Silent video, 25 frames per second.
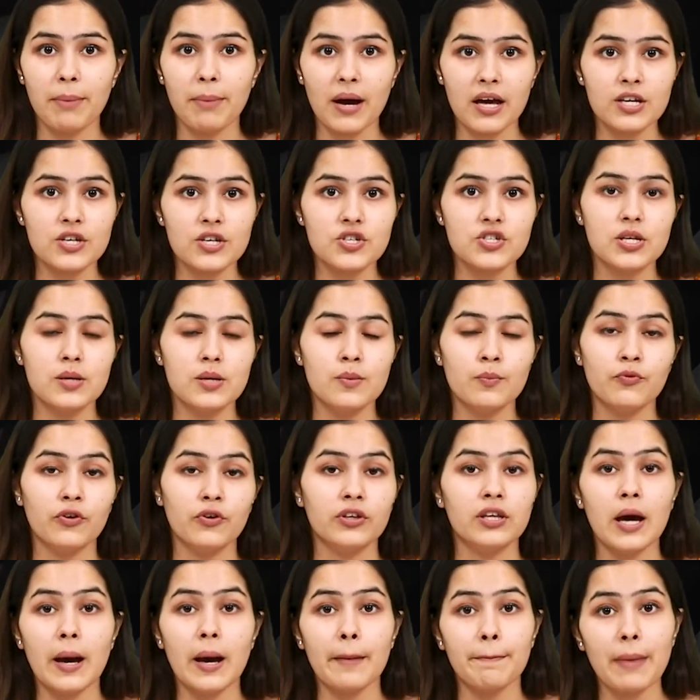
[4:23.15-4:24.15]
punish him
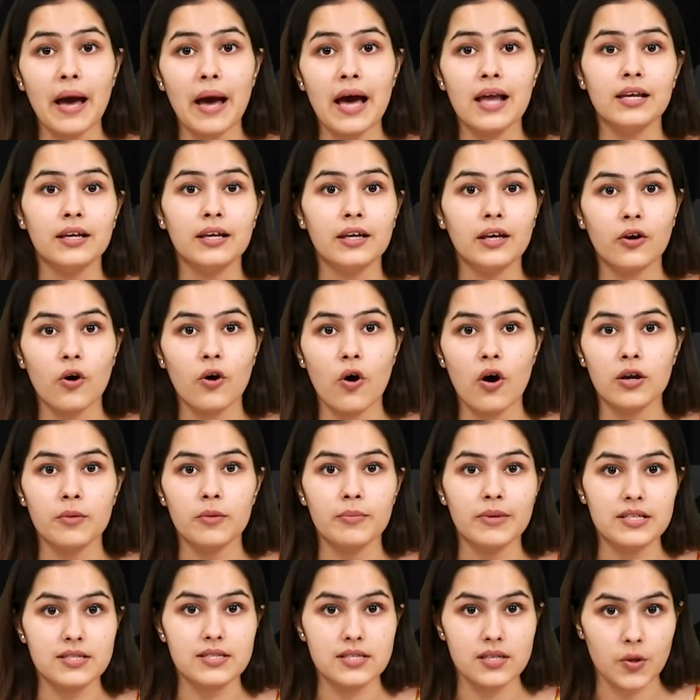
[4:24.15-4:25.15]
for the appalling
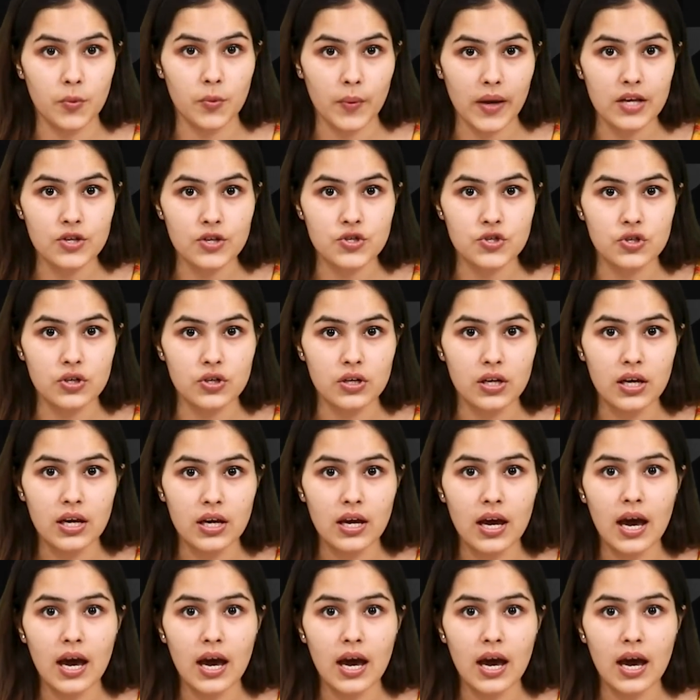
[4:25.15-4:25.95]
economic situation